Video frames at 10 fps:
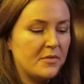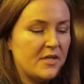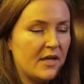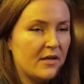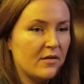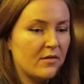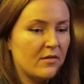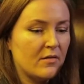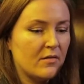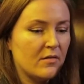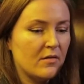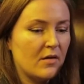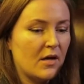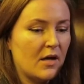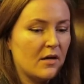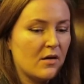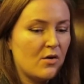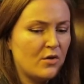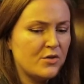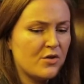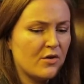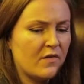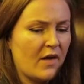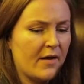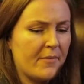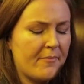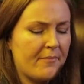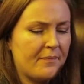particular culture that